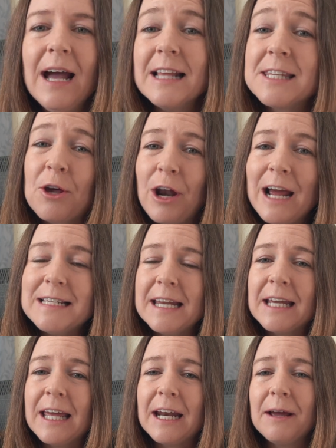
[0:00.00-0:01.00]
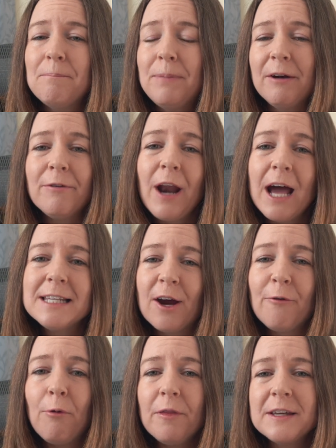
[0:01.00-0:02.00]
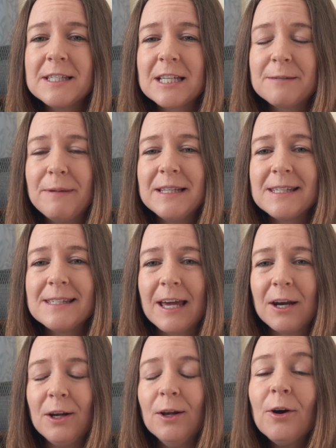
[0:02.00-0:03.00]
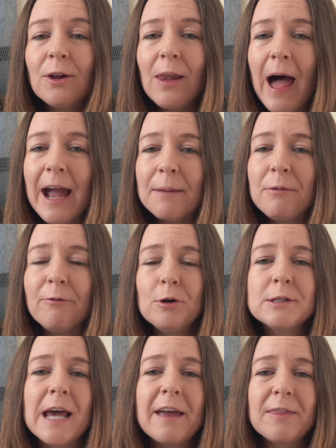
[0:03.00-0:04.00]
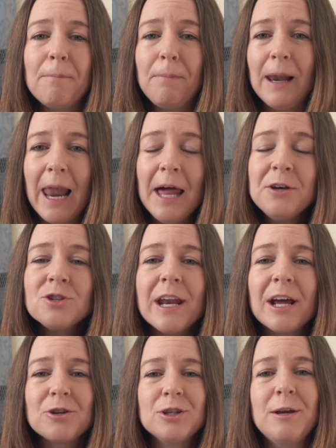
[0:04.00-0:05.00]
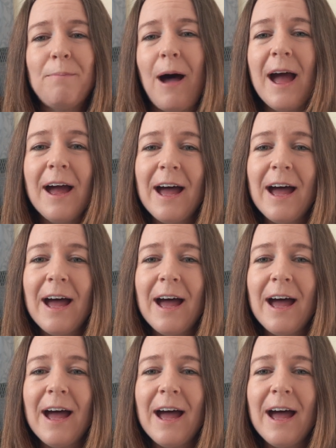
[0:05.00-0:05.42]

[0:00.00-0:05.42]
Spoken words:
It's a good idea to get a bit of an idea of what these expenses are going to look like before you take the plunge and actually buy a